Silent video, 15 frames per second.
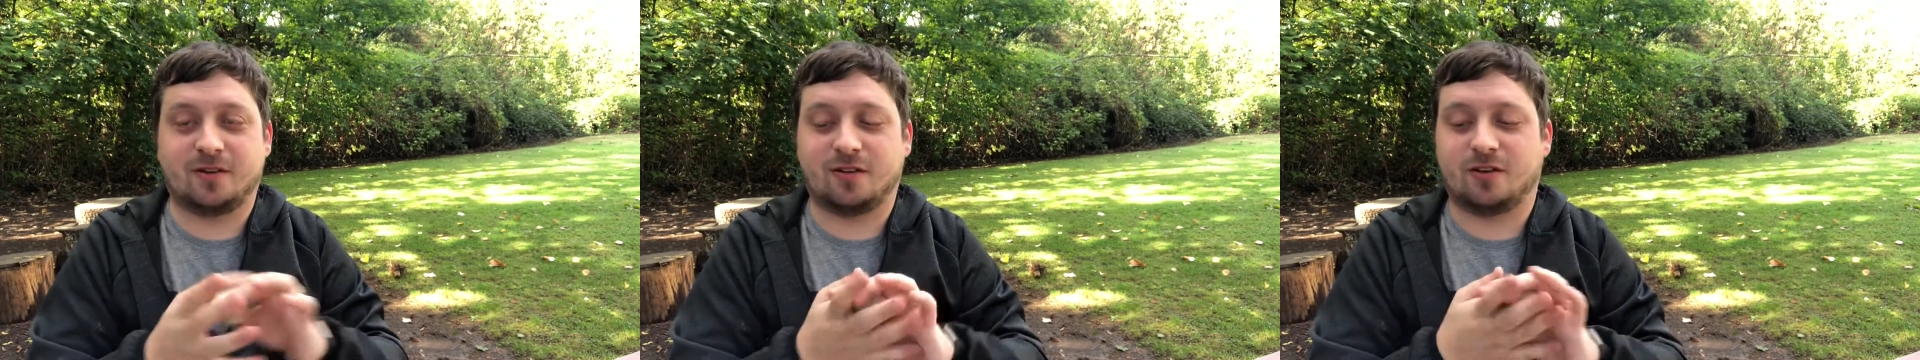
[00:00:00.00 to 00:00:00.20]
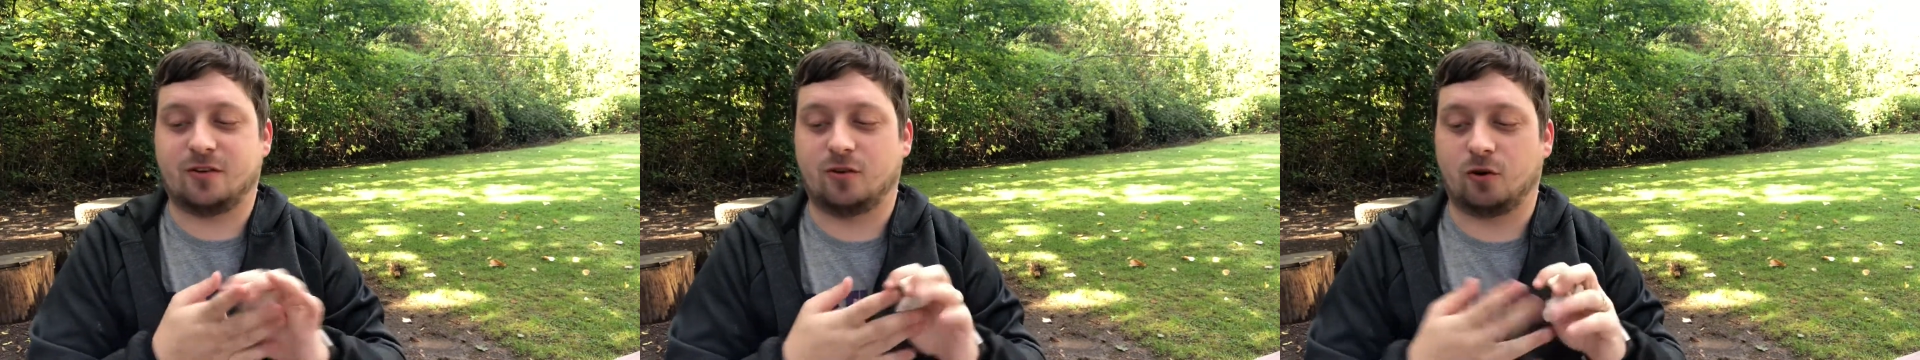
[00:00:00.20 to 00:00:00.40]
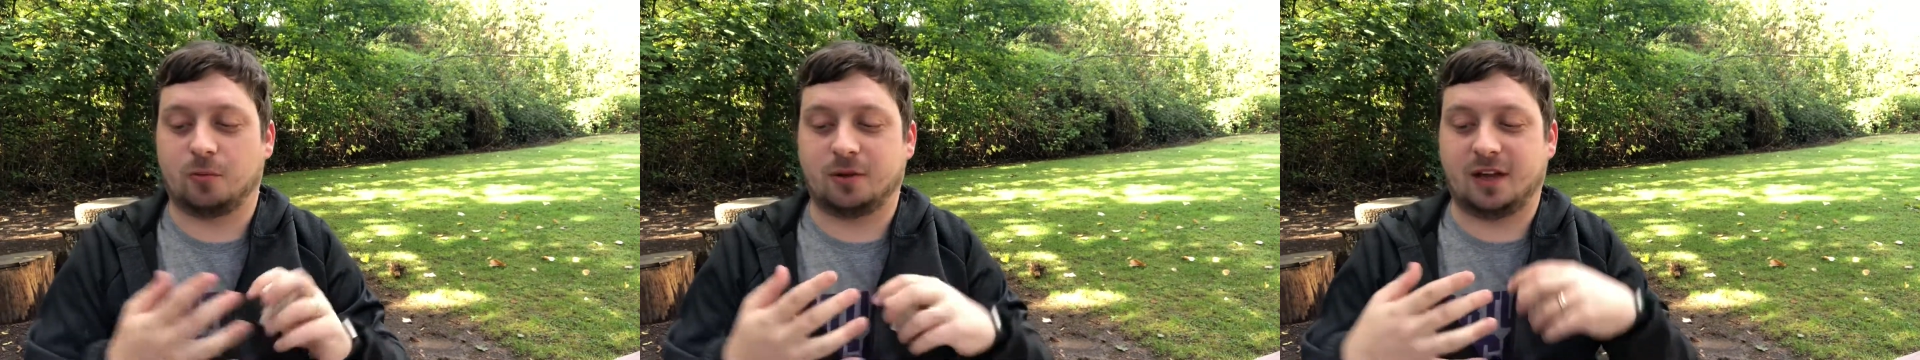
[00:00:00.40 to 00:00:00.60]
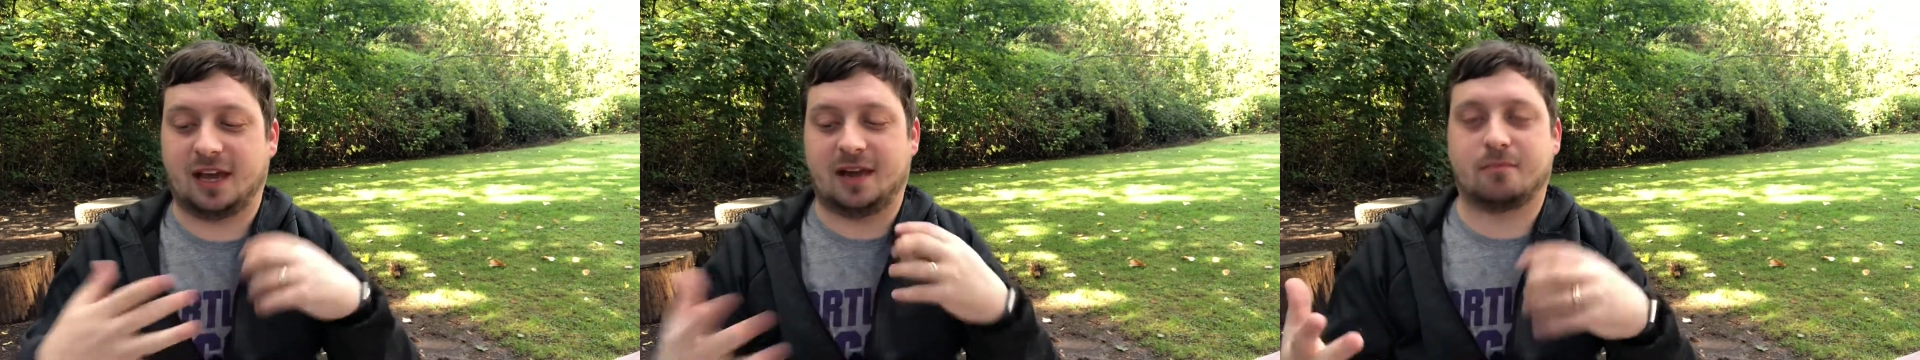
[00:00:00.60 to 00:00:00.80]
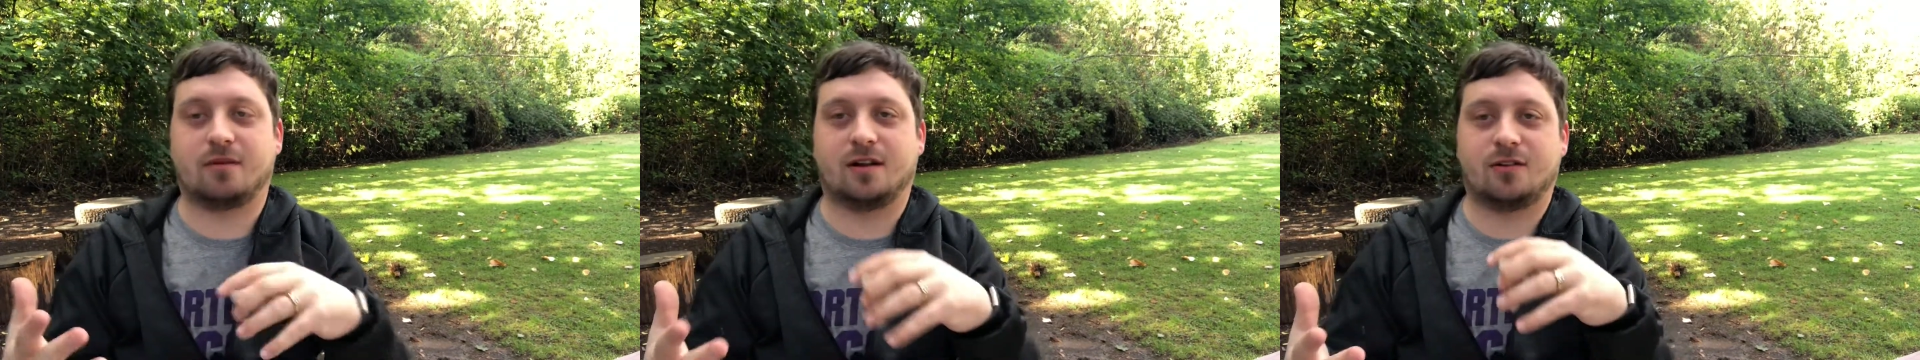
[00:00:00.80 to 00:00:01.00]
to their normal
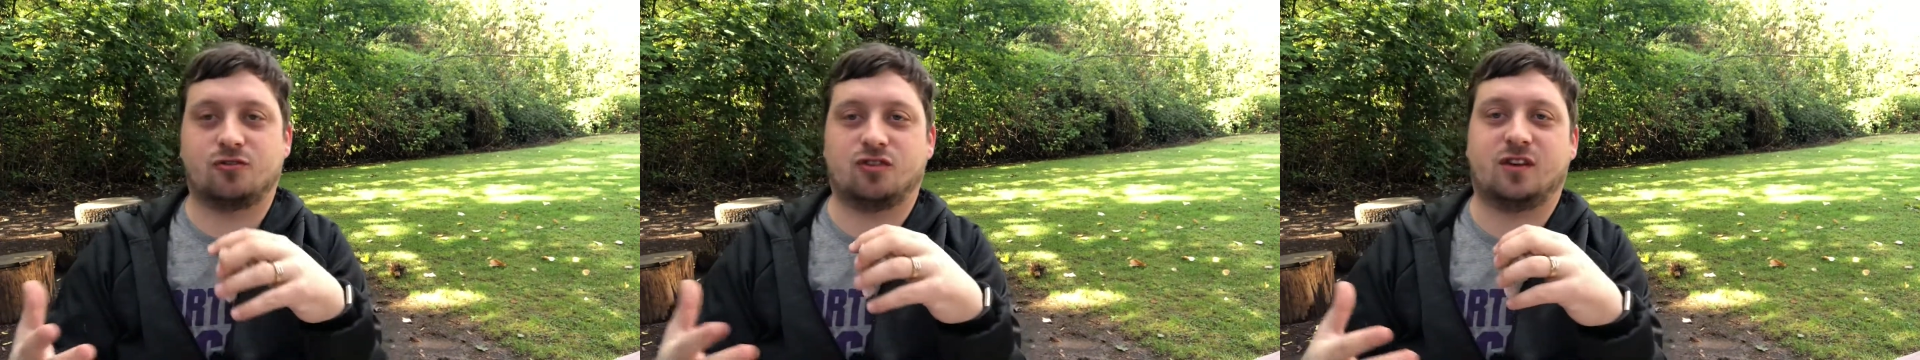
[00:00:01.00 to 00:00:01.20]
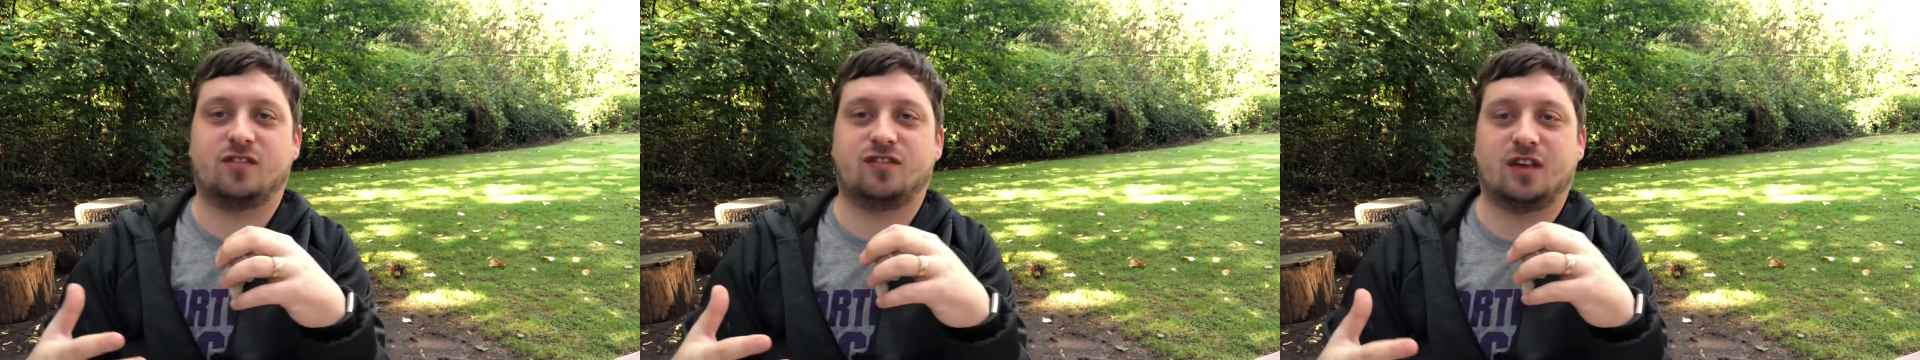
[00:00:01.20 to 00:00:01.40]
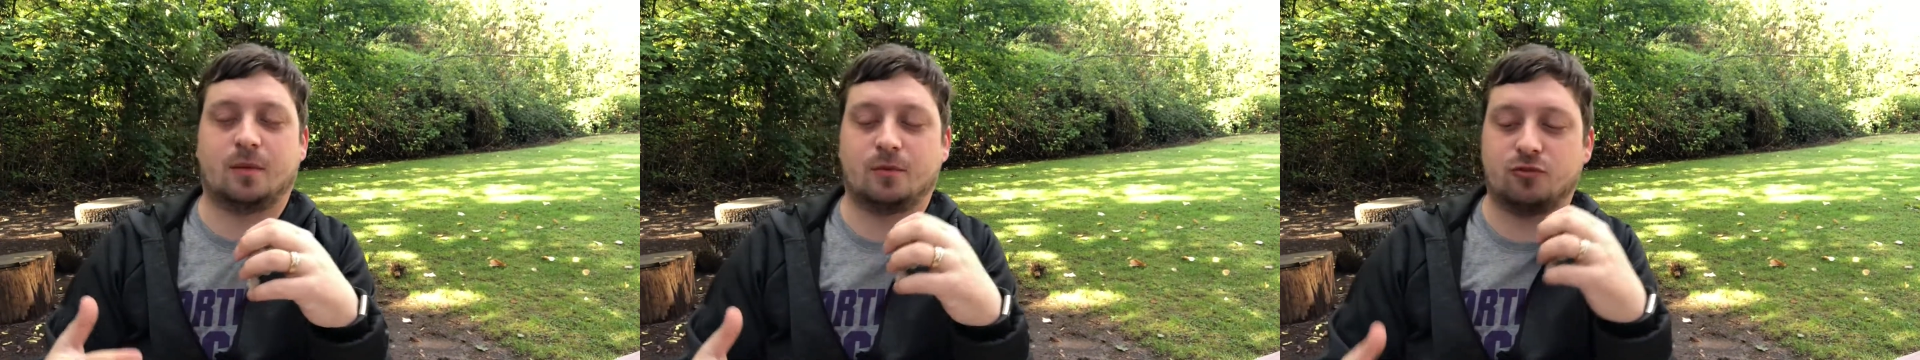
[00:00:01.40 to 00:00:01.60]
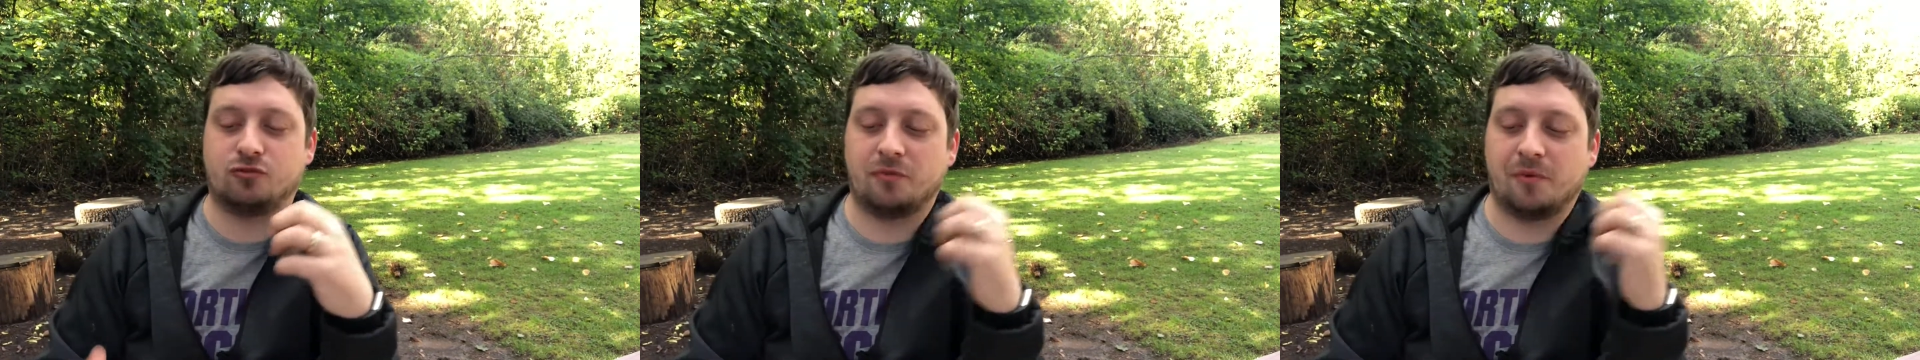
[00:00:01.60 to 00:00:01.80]
hand-breaded chicken sandwich.